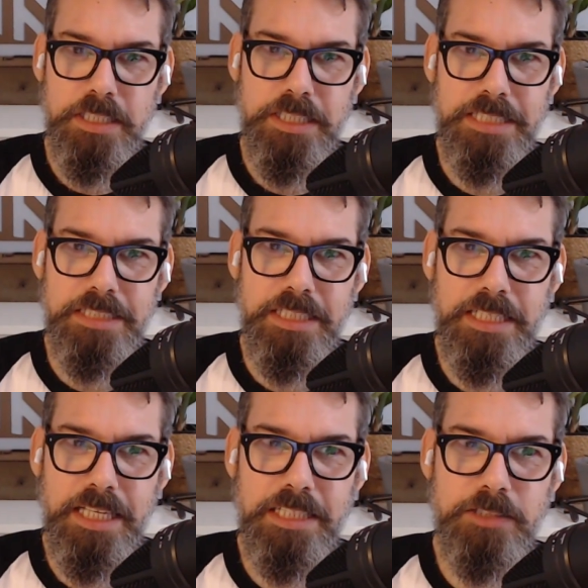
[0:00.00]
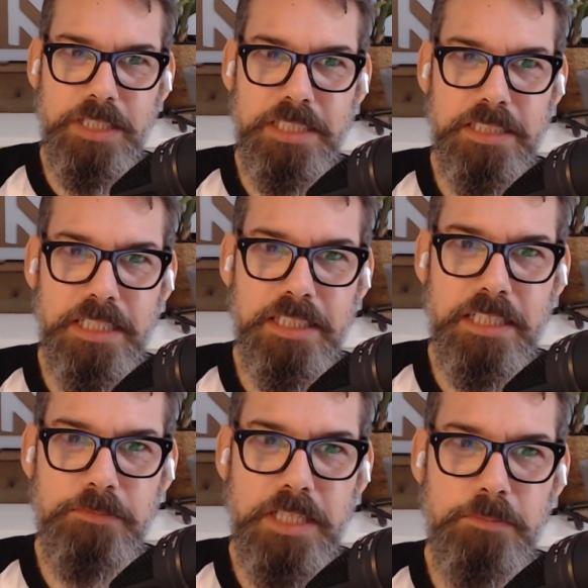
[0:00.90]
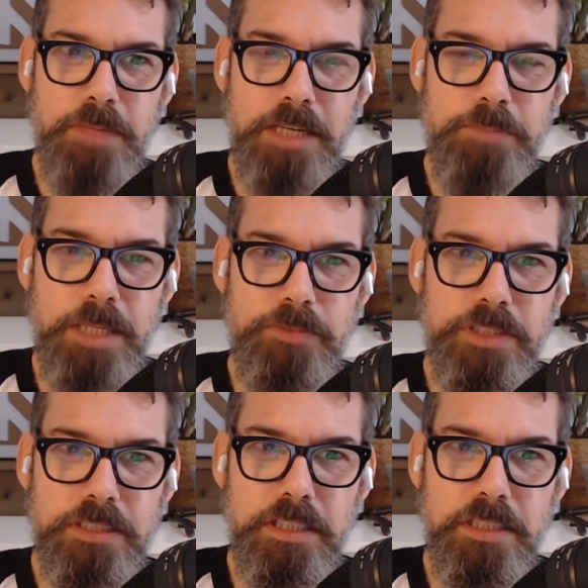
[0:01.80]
kind of like ingrained that in my memory.